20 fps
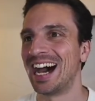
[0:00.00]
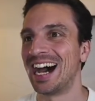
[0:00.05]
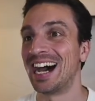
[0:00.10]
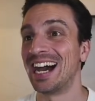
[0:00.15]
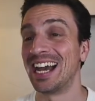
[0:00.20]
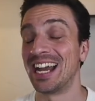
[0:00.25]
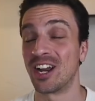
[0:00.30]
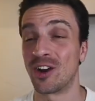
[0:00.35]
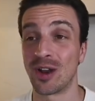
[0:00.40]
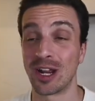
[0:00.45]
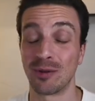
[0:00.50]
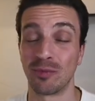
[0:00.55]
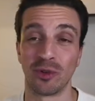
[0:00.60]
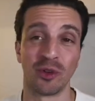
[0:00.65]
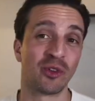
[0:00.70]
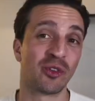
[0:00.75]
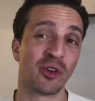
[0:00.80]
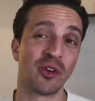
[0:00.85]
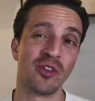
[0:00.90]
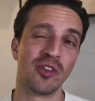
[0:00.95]
Incredible.
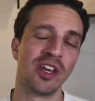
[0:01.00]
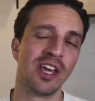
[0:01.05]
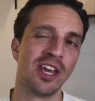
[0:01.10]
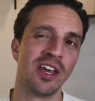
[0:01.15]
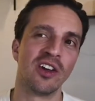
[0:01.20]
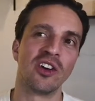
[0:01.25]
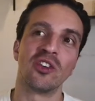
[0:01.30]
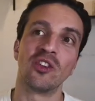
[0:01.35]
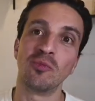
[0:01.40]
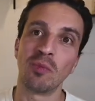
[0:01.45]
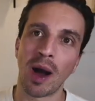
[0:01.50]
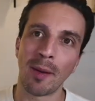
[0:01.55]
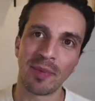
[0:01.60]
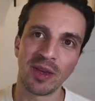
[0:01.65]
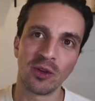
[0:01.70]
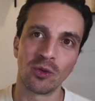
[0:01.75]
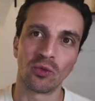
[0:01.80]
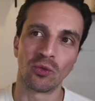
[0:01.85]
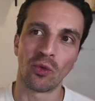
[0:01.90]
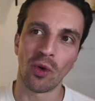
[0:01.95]
So you might
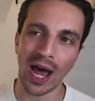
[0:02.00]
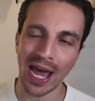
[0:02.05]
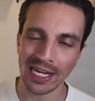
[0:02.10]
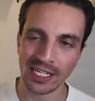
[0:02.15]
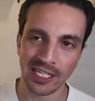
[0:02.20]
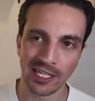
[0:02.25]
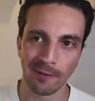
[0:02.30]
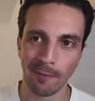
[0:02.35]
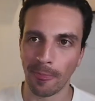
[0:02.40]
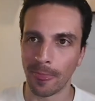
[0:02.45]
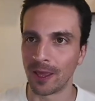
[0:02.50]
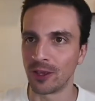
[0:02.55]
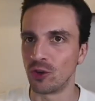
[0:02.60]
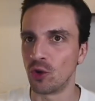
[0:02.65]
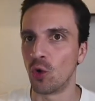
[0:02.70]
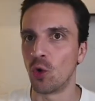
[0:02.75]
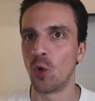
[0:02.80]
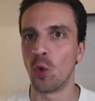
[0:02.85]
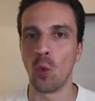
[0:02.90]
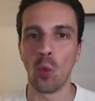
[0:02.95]
be writing
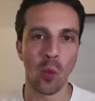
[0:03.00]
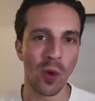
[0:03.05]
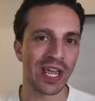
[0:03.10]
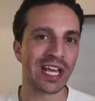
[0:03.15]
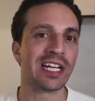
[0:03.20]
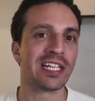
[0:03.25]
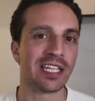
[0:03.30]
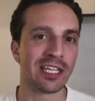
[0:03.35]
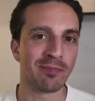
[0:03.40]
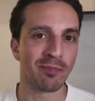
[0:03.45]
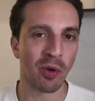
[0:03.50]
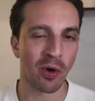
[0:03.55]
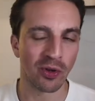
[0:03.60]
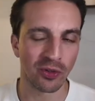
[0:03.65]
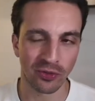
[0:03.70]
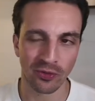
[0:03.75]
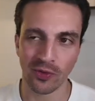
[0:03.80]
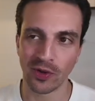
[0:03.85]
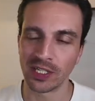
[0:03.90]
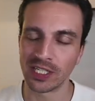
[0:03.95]
your weekly
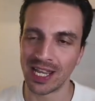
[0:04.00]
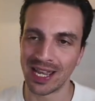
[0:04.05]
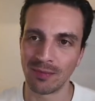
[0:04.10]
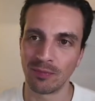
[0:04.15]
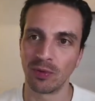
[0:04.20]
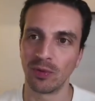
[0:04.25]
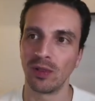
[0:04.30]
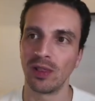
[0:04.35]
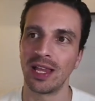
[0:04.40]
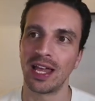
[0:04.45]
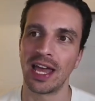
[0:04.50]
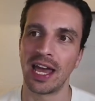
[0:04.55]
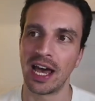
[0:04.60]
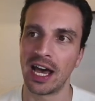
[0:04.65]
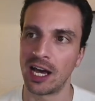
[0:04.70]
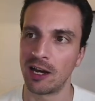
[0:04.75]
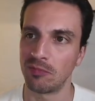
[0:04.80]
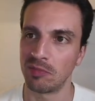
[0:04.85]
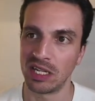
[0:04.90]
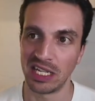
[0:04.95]
post, for example,
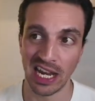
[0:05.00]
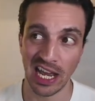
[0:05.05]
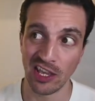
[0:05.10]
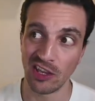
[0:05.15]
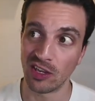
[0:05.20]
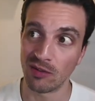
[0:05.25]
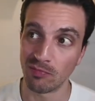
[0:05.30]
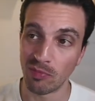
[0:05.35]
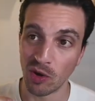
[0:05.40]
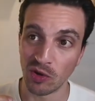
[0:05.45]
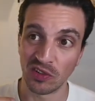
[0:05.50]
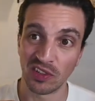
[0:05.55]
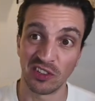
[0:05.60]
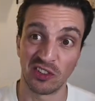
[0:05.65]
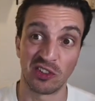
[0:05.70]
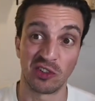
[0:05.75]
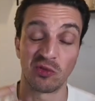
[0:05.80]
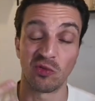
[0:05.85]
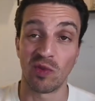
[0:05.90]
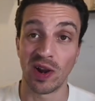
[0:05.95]
and now you can post this
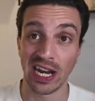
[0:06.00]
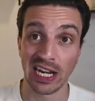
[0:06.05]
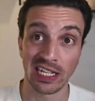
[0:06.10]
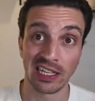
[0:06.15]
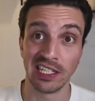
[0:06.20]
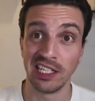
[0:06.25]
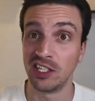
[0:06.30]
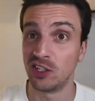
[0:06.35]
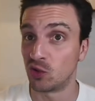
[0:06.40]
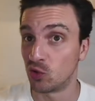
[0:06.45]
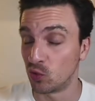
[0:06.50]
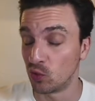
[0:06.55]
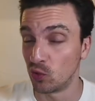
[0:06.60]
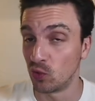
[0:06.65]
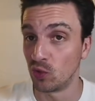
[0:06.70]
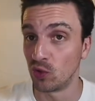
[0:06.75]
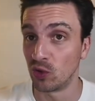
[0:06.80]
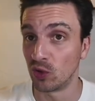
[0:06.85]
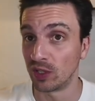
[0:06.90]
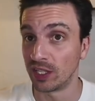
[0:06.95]
directly to
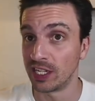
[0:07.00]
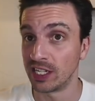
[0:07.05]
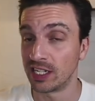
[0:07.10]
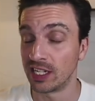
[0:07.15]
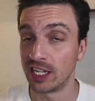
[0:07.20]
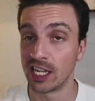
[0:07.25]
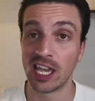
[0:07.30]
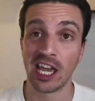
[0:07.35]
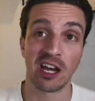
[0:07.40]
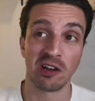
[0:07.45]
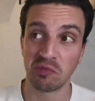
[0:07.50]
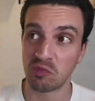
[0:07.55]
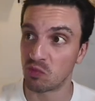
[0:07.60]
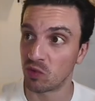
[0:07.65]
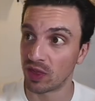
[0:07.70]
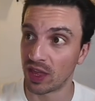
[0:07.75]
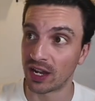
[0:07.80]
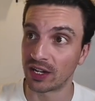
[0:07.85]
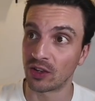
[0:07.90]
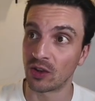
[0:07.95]
your LinkedIn account
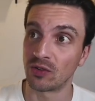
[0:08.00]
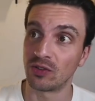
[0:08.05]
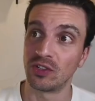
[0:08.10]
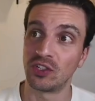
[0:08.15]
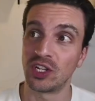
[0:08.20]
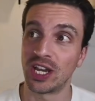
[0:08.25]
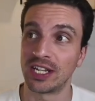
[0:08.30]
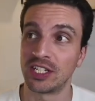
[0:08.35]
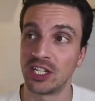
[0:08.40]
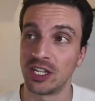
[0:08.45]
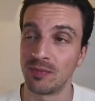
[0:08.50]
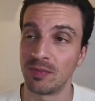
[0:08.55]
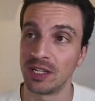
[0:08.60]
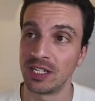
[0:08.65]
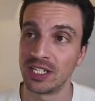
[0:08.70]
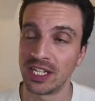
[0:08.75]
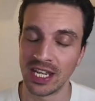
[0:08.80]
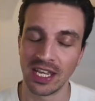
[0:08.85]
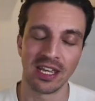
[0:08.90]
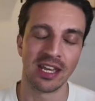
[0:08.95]
without going to
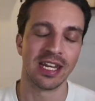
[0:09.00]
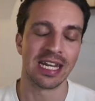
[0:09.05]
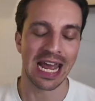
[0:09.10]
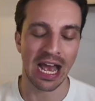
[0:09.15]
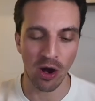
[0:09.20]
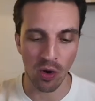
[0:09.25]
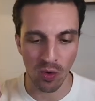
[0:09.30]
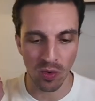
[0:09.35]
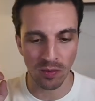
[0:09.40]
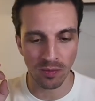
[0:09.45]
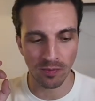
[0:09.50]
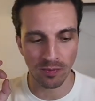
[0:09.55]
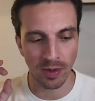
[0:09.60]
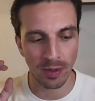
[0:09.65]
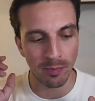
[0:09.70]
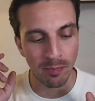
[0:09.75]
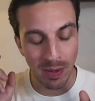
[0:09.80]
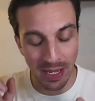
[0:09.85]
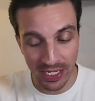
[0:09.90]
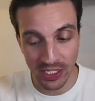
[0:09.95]
ChatGPT. Now,
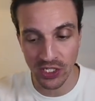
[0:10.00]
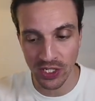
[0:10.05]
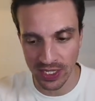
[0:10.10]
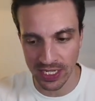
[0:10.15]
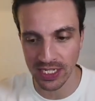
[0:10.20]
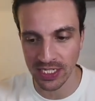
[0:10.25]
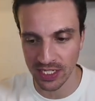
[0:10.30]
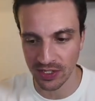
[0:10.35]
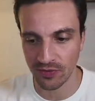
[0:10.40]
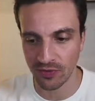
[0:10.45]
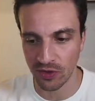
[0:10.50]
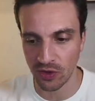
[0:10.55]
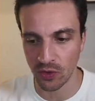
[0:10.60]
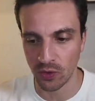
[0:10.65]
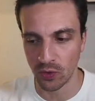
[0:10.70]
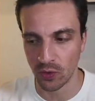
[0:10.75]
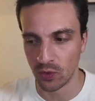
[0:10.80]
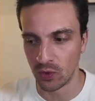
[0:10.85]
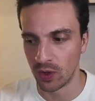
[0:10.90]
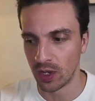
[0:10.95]
picture this, if
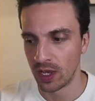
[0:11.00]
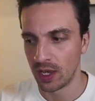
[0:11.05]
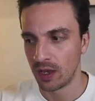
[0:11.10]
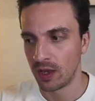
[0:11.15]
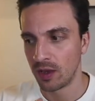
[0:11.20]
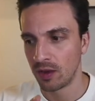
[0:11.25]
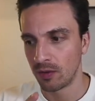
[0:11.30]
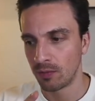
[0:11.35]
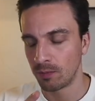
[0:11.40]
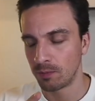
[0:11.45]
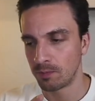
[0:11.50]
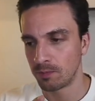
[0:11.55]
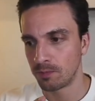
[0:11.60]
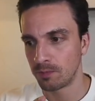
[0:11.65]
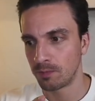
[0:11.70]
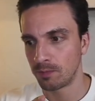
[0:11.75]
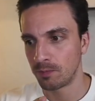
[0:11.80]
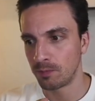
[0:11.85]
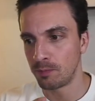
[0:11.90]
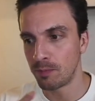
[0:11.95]
you
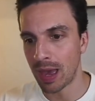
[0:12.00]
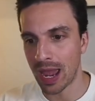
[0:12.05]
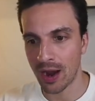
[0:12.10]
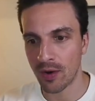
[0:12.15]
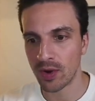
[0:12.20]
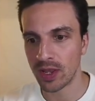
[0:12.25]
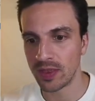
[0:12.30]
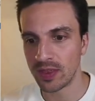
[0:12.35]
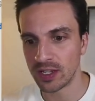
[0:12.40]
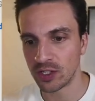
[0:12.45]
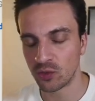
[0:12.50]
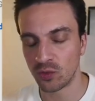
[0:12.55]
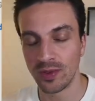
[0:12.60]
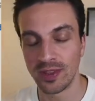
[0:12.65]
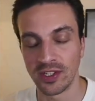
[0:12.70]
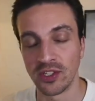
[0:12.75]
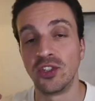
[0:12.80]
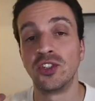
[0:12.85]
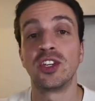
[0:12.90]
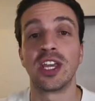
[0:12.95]
marry this with
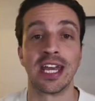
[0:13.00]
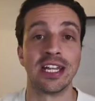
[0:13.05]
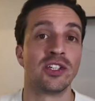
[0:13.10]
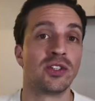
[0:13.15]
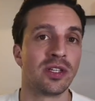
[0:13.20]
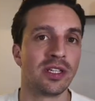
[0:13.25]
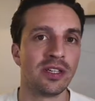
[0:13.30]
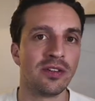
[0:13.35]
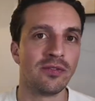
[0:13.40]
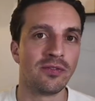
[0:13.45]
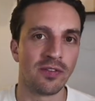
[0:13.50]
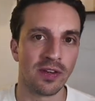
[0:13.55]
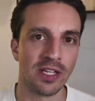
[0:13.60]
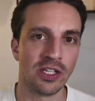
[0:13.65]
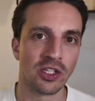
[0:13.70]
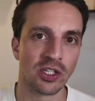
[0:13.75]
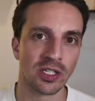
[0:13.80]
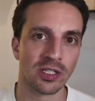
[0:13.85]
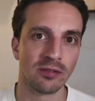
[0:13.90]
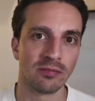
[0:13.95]
a scheduling
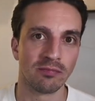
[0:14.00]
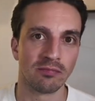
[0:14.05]
feature,